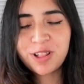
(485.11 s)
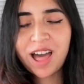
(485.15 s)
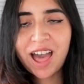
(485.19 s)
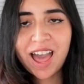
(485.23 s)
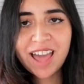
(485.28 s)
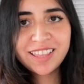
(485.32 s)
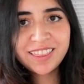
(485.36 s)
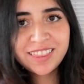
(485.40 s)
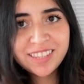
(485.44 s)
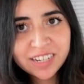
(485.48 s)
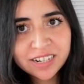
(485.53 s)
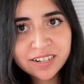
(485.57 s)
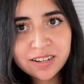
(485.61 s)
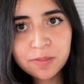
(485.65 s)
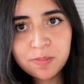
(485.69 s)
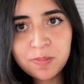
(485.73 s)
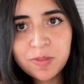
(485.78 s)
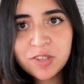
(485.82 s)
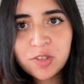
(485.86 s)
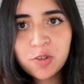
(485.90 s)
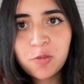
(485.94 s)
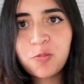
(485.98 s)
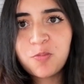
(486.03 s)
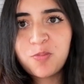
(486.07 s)
I tear the
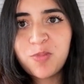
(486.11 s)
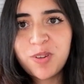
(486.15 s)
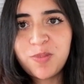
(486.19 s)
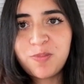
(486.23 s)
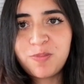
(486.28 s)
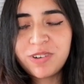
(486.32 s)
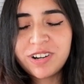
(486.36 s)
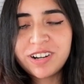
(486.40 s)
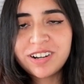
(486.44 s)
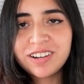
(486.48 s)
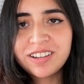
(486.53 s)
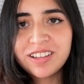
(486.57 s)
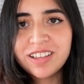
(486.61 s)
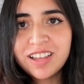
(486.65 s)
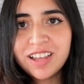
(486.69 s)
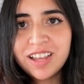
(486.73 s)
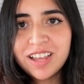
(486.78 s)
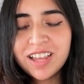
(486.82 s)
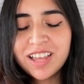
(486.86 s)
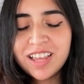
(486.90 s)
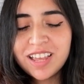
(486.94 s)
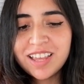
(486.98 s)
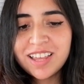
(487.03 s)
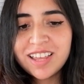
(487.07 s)
piece of paper
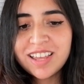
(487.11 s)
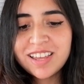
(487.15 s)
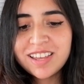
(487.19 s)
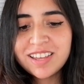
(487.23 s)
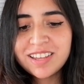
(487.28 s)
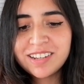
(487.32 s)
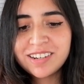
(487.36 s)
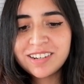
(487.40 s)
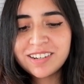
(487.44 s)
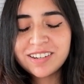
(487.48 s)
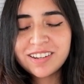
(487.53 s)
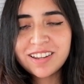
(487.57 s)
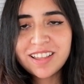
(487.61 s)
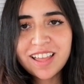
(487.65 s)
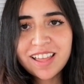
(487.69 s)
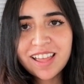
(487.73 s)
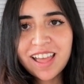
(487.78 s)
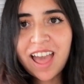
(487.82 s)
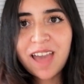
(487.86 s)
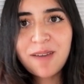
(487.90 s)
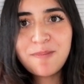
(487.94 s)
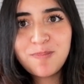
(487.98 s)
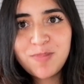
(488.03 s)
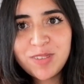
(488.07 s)
and
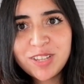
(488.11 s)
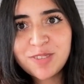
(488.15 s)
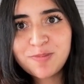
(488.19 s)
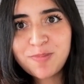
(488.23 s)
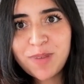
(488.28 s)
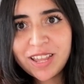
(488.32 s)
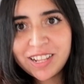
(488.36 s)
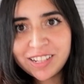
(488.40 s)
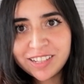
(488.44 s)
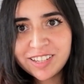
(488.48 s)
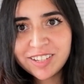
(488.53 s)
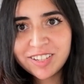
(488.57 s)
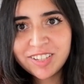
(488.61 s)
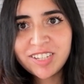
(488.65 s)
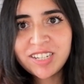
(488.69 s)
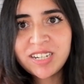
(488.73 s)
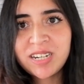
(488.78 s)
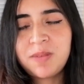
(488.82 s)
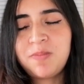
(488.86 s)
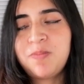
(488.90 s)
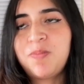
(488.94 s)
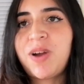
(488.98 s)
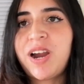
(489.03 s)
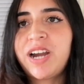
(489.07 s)
I missed my
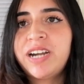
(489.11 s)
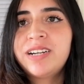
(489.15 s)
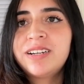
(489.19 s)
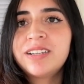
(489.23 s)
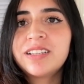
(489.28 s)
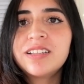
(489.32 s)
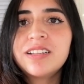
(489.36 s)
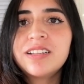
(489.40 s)
listening part.